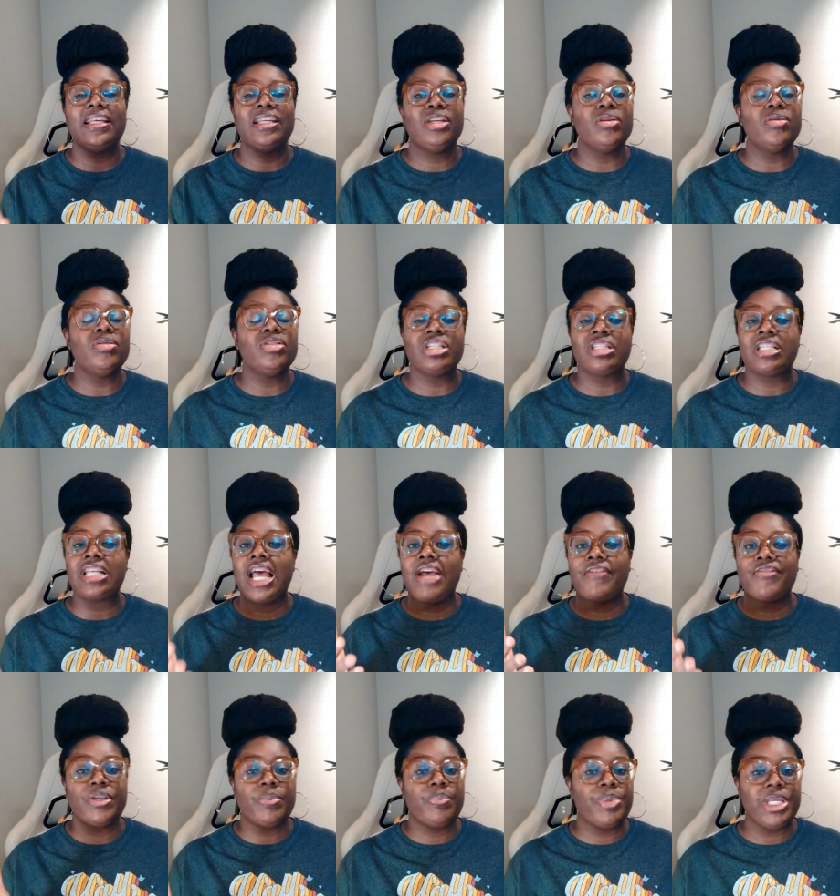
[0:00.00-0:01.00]
you just
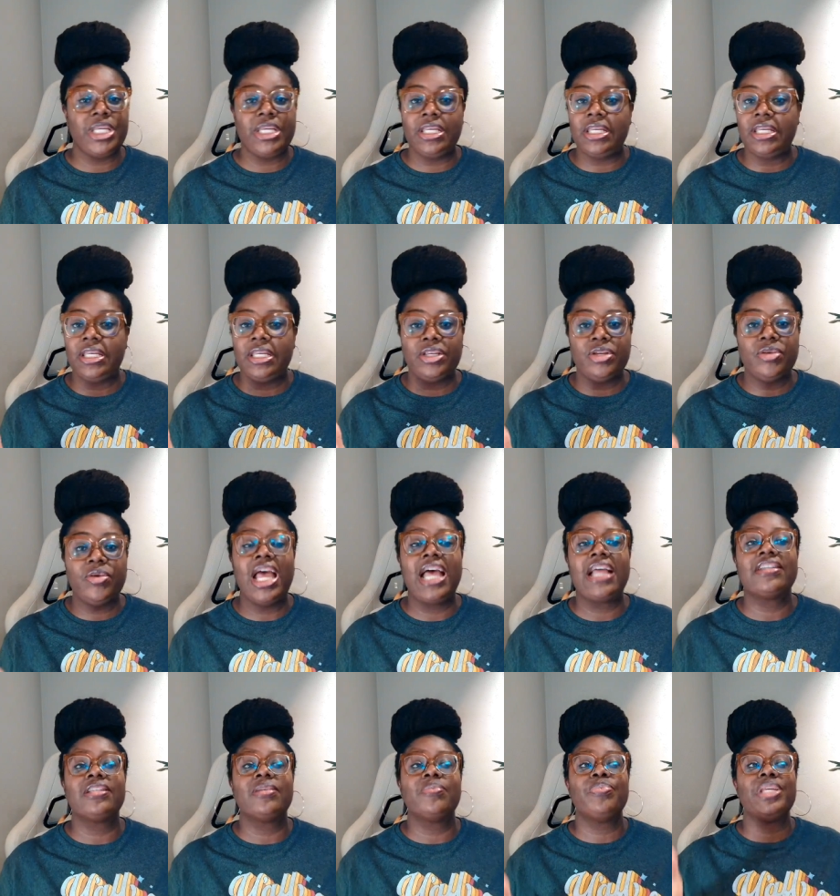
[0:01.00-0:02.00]
have to be you
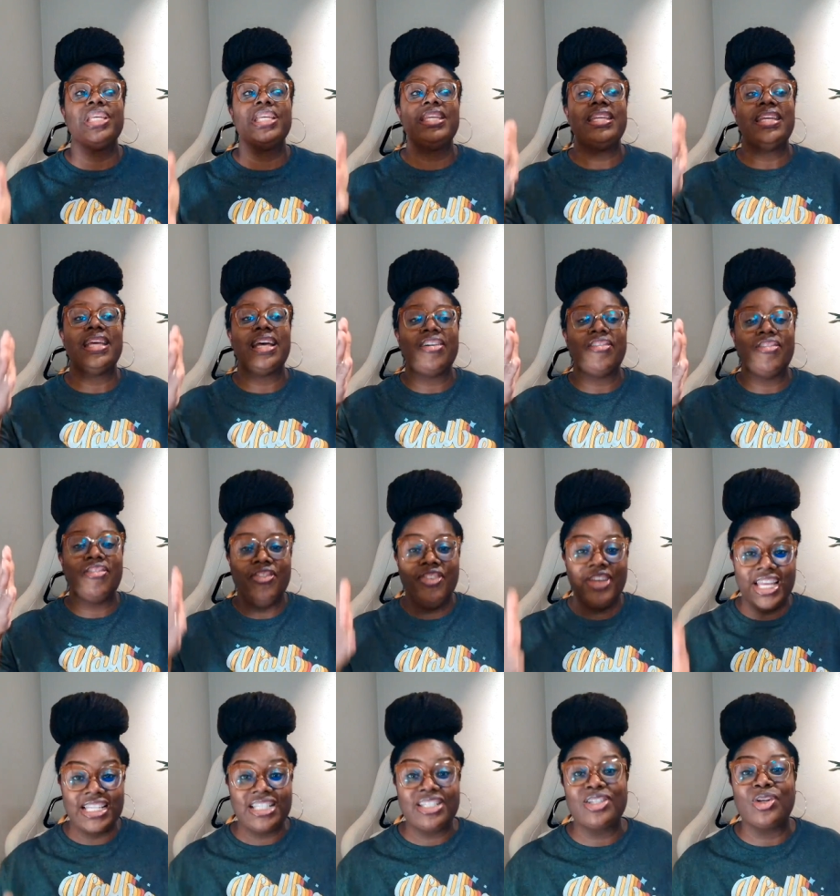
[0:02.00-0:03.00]
had to be a
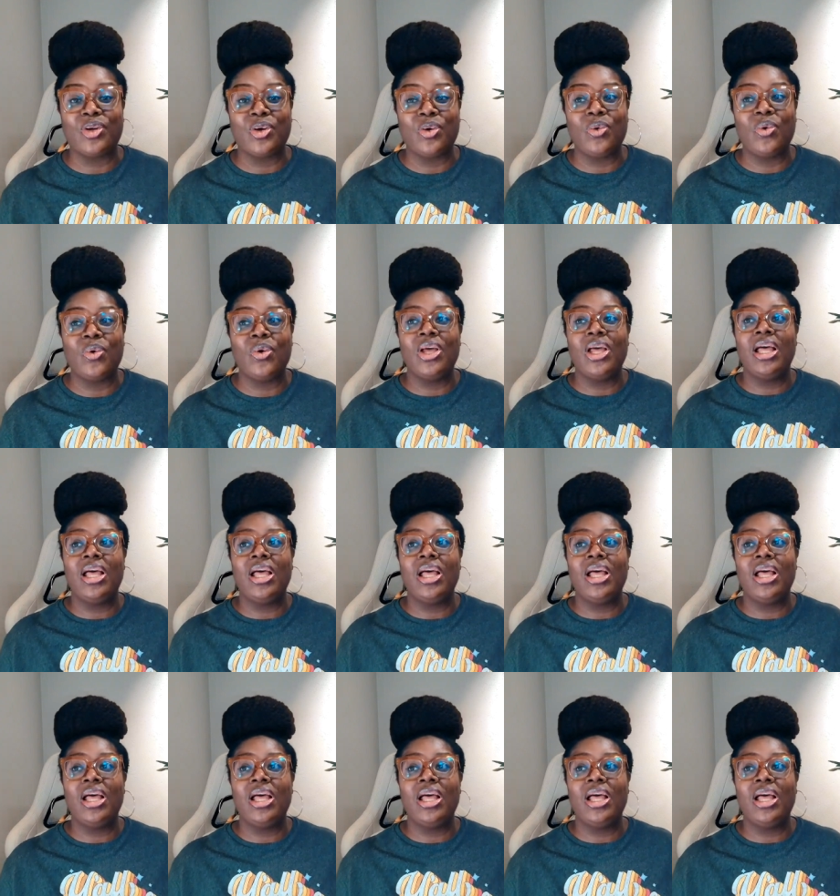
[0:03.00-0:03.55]
vessel